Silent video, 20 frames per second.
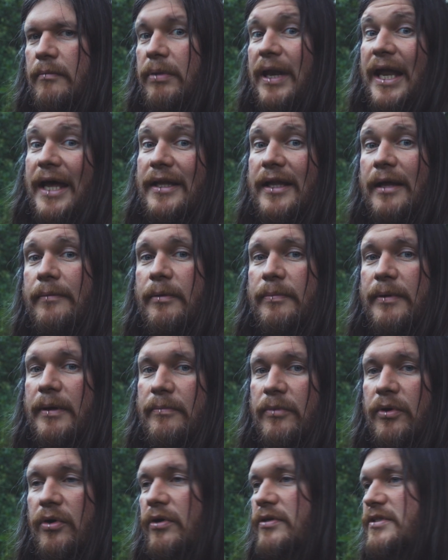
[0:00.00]
plan them a
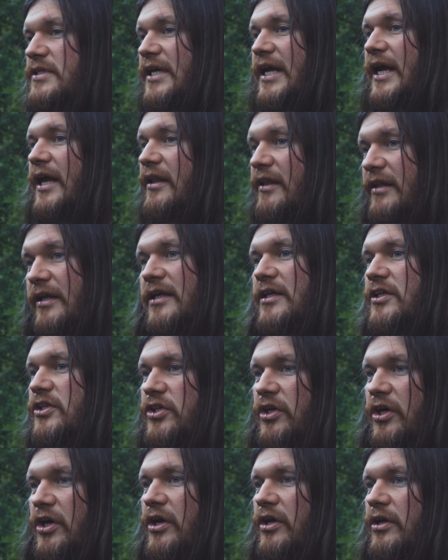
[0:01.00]
bit more to get the
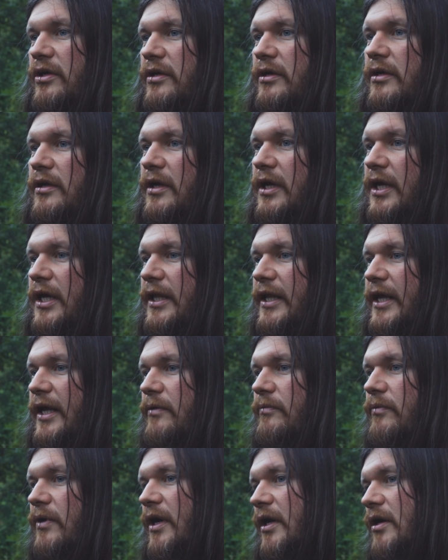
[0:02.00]
shot and
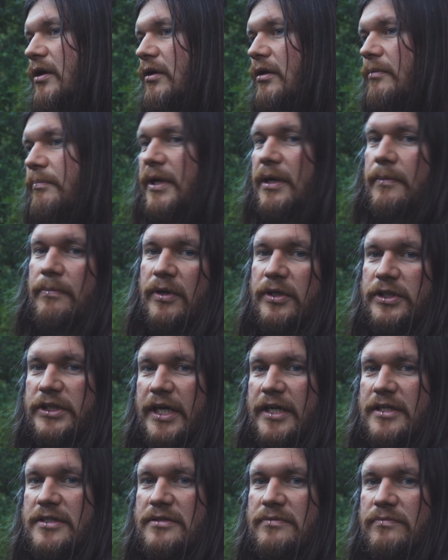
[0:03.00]
then work on the bigger
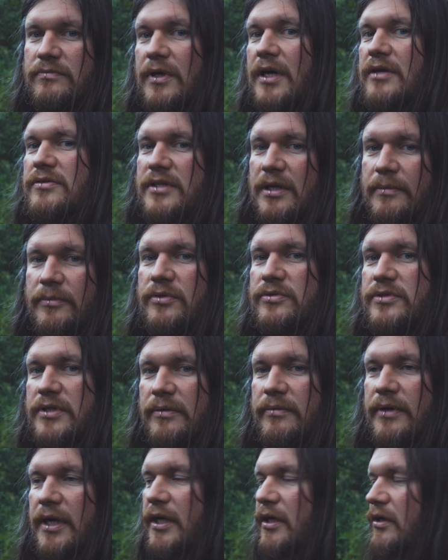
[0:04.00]
projects whilst I'm
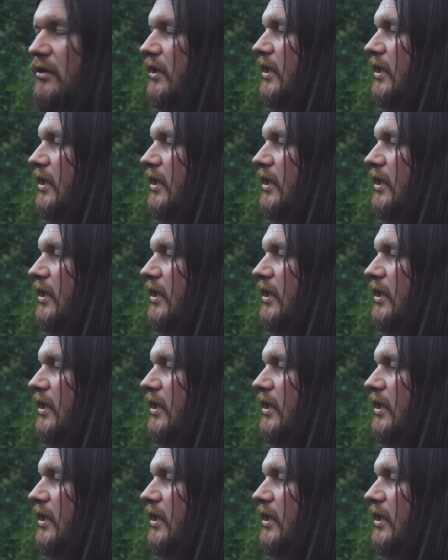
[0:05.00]
also working